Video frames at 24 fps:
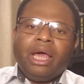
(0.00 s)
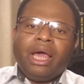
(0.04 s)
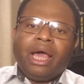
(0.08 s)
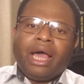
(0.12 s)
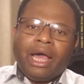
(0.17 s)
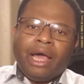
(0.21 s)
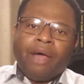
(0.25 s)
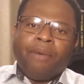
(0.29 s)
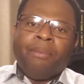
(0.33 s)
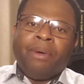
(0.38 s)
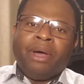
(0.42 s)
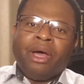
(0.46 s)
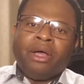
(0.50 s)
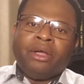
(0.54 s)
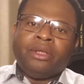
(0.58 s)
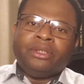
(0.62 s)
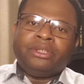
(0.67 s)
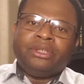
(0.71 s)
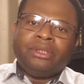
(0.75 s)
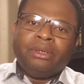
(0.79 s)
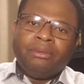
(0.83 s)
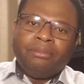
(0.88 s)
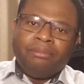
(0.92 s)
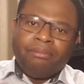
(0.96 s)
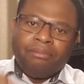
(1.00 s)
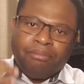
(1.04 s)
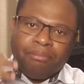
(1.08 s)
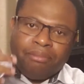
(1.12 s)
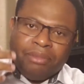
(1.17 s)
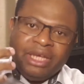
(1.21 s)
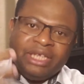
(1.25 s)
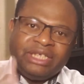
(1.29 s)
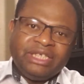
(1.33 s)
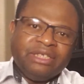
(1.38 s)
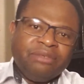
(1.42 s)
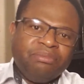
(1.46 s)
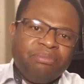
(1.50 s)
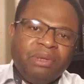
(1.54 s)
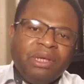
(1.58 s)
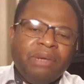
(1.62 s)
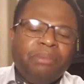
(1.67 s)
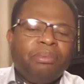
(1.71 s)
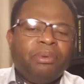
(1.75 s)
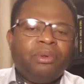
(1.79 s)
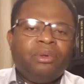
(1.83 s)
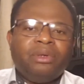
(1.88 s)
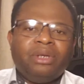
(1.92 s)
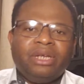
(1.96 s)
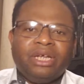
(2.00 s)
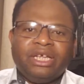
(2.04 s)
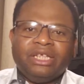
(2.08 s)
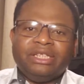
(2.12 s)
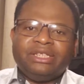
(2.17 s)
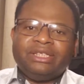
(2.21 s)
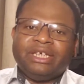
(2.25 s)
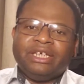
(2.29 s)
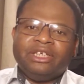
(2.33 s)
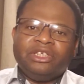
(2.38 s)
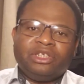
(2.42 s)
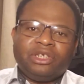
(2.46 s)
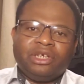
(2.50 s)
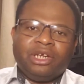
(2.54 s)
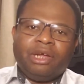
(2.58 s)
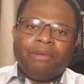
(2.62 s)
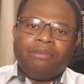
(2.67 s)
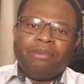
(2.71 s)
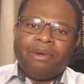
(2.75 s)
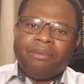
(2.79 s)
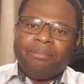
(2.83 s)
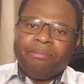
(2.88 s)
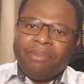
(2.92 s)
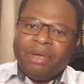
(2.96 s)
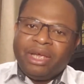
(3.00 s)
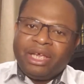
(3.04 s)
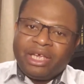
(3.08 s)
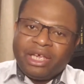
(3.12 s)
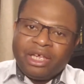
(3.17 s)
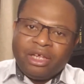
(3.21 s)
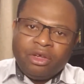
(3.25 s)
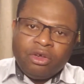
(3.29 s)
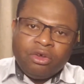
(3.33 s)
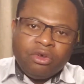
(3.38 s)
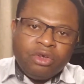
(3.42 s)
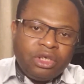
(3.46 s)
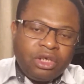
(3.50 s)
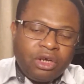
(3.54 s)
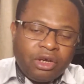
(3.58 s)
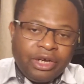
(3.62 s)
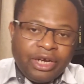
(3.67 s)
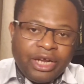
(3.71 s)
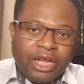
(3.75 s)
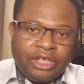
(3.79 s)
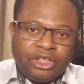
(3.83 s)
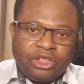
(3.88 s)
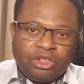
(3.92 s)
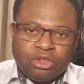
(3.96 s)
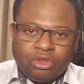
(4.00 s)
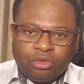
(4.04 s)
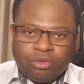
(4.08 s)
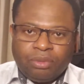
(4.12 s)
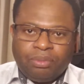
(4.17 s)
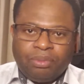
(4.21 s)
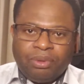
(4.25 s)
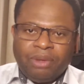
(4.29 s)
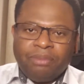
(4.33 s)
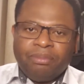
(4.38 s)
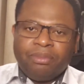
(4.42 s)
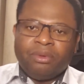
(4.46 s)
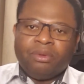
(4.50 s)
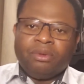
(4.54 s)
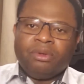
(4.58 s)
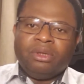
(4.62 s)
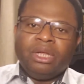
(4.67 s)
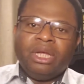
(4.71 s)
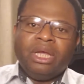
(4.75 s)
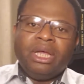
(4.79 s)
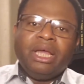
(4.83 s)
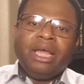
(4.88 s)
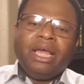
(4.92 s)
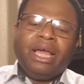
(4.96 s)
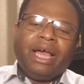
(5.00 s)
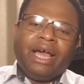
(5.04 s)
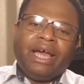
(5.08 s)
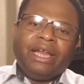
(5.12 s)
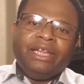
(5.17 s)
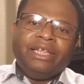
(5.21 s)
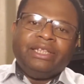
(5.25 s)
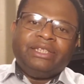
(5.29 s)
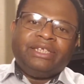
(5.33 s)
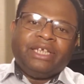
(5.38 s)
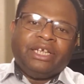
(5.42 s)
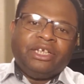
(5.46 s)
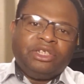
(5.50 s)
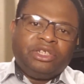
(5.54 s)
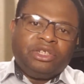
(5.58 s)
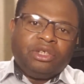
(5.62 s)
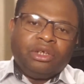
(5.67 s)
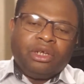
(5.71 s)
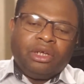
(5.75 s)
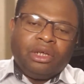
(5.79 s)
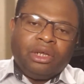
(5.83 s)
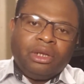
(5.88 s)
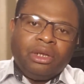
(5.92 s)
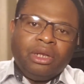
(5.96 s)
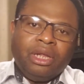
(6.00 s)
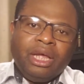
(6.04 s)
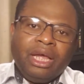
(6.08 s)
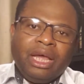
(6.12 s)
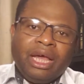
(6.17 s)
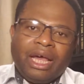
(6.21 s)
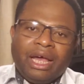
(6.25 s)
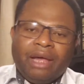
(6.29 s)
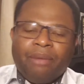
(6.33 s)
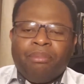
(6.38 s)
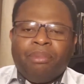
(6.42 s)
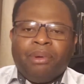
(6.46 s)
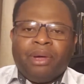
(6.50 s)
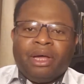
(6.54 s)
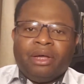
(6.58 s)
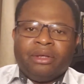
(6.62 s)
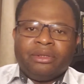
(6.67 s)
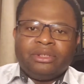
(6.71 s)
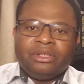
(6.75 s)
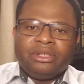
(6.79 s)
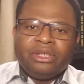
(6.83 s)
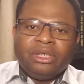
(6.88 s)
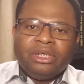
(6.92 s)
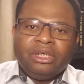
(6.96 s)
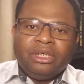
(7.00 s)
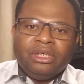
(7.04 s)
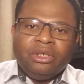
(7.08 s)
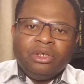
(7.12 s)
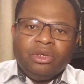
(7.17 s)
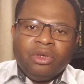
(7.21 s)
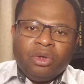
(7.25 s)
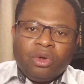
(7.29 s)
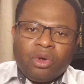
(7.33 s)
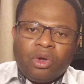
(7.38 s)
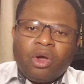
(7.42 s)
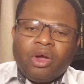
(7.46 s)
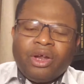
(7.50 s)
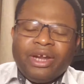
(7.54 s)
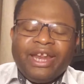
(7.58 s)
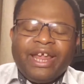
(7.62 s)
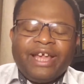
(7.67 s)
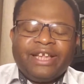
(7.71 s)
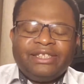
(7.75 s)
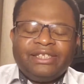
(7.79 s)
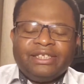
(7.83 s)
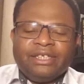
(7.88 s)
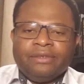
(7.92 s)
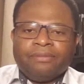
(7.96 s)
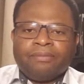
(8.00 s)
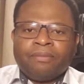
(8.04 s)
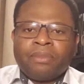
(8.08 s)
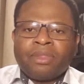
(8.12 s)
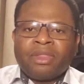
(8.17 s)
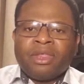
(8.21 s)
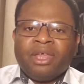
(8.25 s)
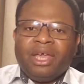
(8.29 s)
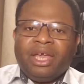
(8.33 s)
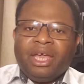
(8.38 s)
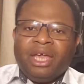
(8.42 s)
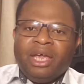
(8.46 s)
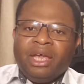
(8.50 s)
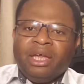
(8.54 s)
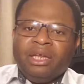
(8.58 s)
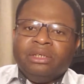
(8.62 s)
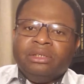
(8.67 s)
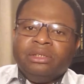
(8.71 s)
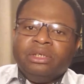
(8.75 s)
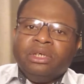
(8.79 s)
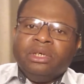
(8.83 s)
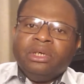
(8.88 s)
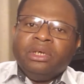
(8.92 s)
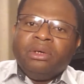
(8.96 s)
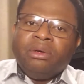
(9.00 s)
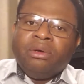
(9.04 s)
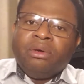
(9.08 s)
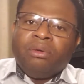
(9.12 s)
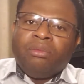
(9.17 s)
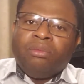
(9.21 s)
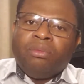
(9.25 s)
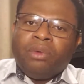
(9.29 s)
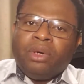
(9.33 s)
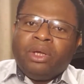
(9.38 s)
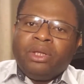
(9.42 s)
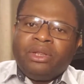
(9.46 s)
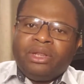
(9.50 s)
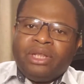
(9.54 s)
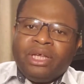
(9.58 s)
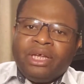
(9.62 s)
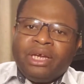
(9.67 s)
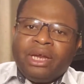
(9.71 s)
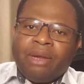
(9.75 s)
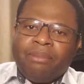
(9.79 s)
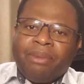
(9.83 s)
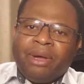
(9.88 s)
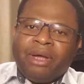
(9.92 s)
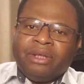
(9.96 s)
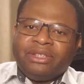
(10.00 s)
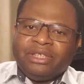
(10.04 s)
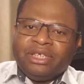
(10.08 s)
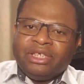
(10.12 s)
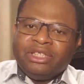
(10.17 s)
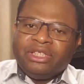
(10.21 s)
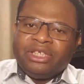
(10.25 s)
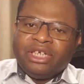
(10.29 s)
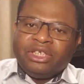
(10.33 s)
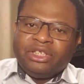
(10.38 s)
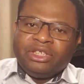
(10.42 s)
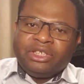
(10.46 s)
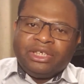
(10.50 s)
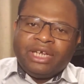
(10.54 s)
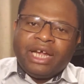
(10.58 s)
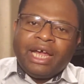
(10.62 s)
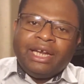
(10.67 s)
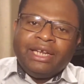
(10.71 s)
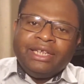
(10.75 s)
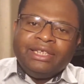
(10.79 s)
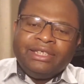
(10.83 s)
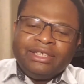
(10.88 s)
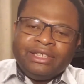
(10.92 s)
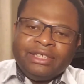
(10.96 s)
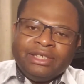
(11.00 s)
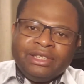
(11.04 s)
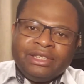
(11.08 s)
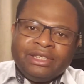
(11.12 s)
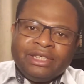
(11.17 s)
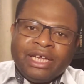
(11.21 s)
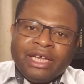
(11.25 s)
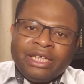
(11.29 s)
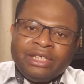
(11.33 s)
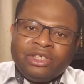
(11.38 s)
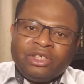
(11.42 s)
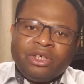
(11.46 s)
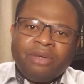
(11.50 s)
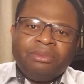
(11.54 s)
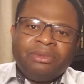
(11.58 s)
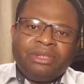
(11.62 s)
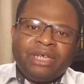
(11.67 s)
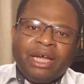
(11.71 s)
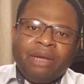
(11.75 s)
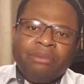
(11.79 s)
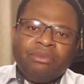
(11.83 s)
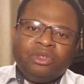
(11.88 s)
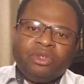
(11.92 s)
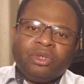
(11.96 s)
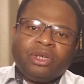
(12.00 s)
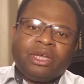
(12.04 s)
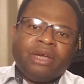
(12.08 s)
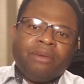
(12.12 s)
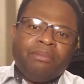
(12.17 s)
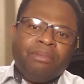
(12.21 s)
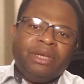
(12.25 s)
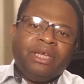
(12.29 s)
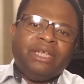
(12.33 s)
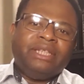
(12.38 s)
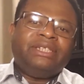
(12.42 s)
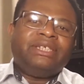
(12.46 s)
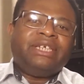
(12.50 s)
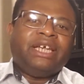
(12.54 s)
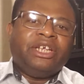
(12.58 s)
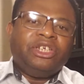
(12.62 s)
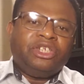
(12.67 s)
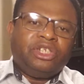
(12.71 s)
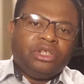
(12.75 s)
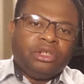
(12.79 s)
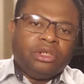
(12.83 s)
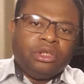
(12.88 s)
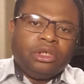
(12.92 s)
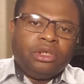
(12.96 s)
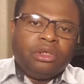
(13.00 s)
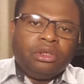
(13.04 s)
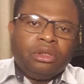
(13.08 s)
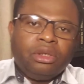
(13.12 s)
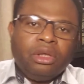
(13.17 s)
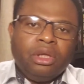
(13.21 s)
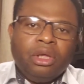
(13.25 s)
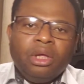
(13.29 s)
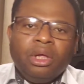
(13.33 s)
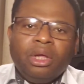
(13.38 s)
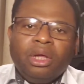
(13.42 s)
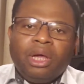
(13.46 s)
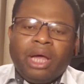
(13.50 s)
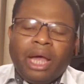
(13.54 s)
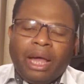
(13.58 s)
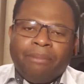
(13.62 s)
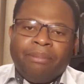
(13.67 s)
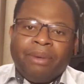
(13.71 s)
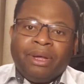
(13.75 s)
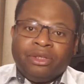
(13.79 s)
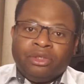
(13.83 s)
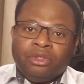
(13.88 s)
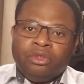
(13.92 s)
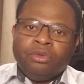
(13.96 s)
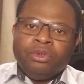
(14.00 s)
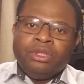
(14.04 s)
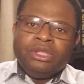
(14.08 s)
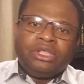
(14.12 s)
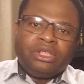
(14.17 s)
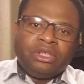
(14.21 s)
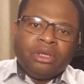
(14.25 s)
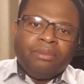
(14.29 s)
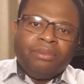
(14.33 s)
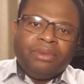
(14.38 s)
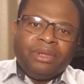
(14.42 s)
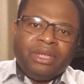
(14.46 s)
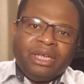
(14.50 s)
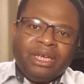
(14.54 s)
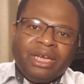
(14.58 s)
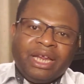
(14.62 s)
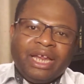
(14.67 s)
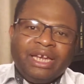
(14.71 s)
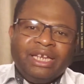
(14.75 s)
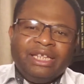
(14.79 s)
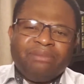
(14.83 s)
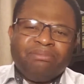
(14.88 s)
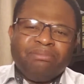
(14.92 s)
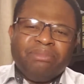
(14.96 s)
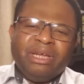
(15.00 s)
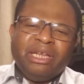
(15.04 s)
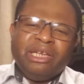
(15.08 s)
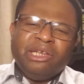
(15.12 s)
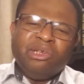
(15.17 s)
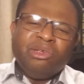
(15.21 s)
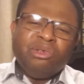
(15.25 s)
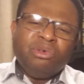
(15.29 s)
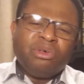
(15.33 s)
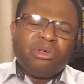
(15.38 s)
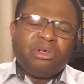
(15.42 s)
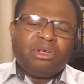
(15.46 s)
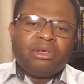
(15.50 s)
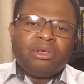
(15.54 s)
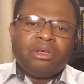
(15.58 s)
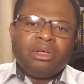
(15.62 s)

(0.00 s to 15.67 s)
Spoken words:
about meeting people, intentional about making good connections with people, and intentional about, connecting. And one thing about intentionality is that sometimes you can be intentional about doing something and it may look